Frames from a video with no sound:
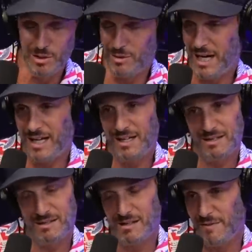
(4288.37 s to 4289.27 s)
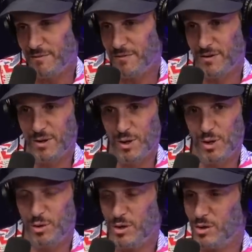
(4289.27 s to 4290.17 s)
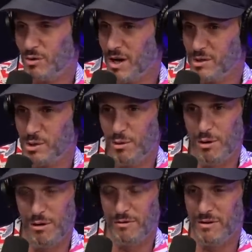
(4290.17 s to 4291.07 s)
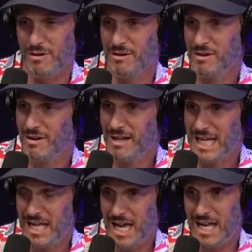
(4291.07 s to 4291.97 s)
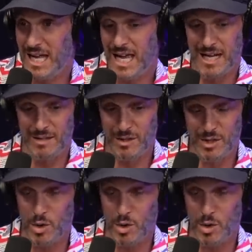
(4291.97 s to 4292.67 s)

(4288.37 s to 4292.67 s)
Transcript: Durant is a seven footer who can cross you over and and